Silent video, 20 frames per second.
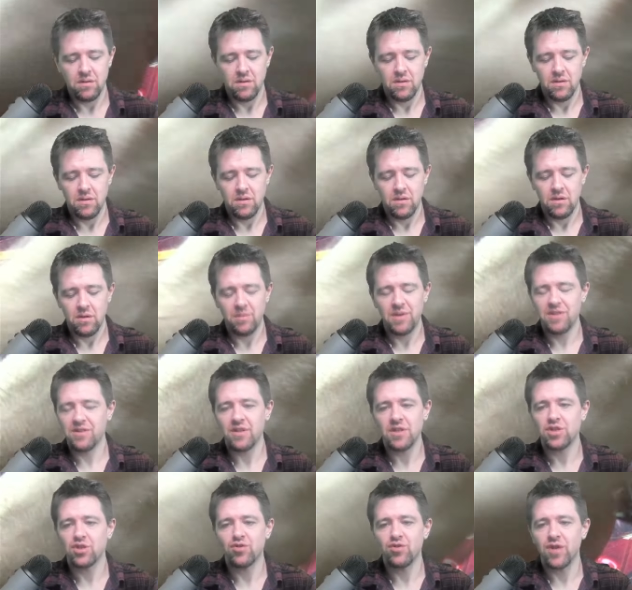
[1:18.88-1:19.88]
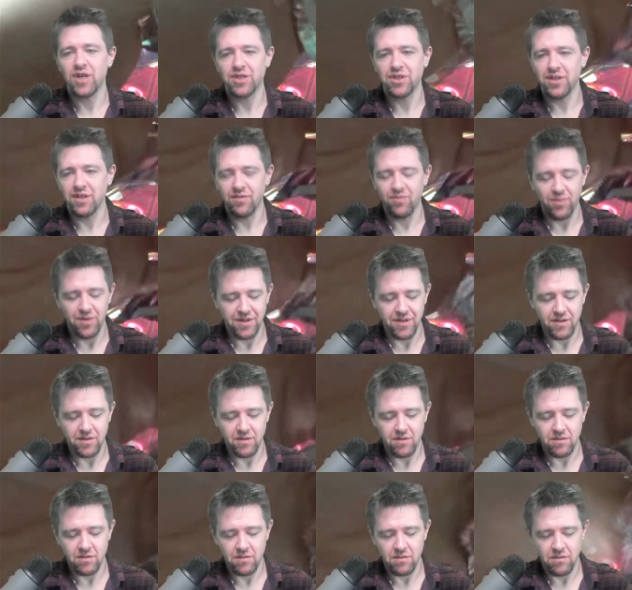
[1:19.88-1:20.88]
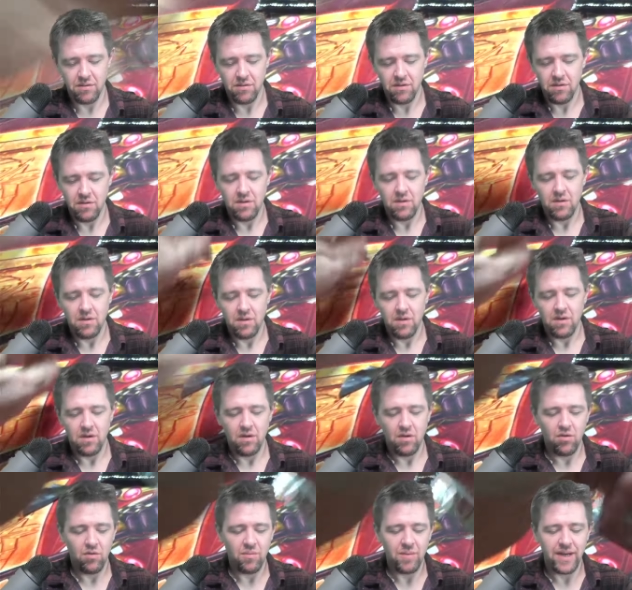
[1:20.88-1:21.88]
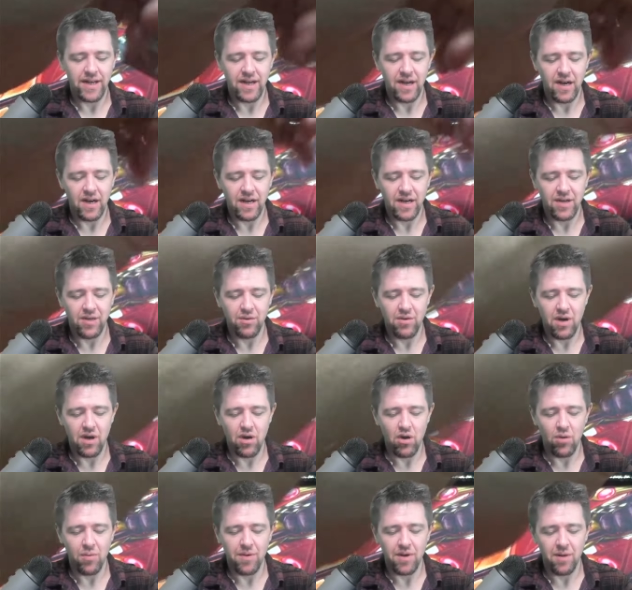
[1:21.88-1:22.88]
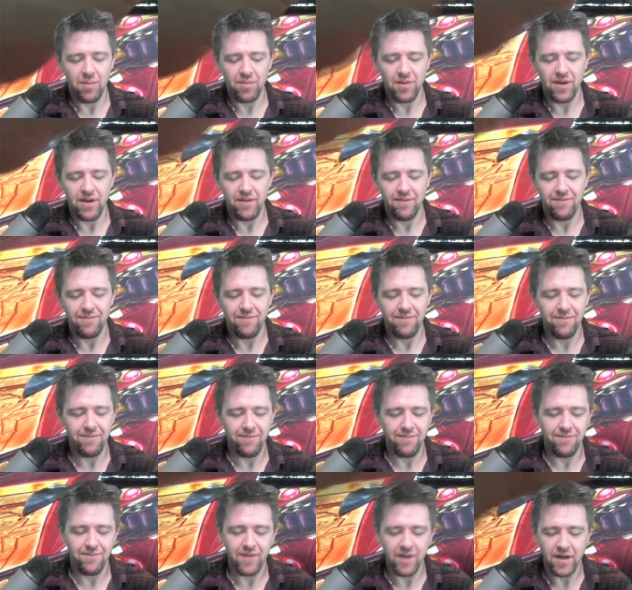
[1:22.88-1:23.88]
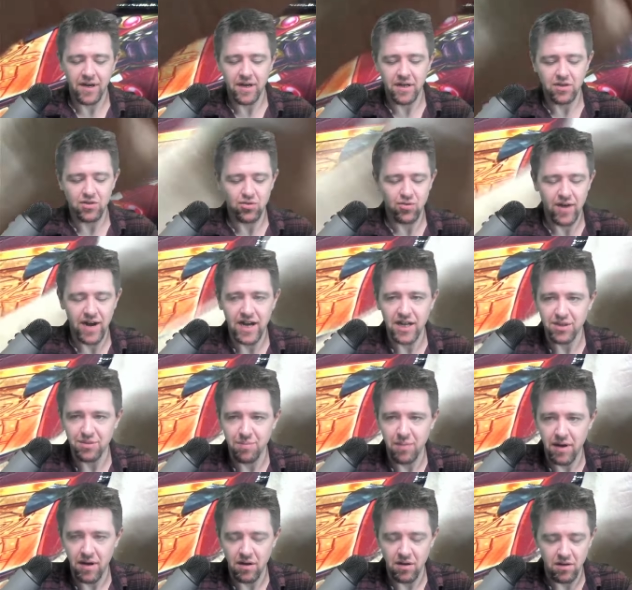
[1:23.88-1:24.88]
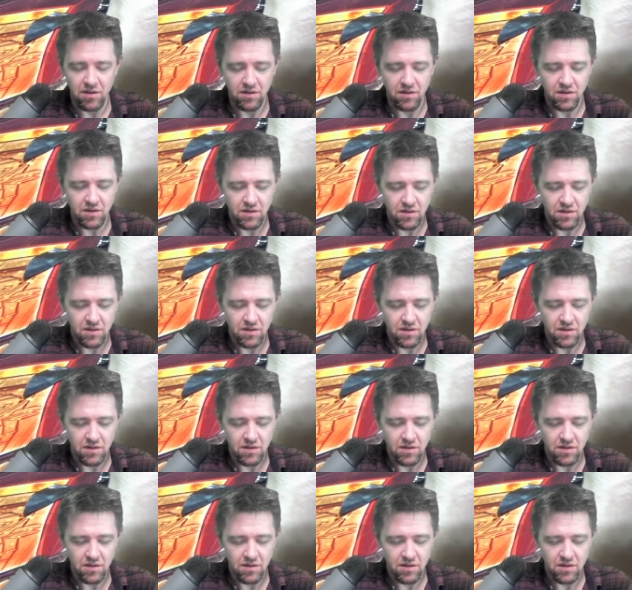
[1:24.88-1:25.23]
It'd be such a tragedy if we didn't. Oh my god, can you not open up like a fucking trash mongler?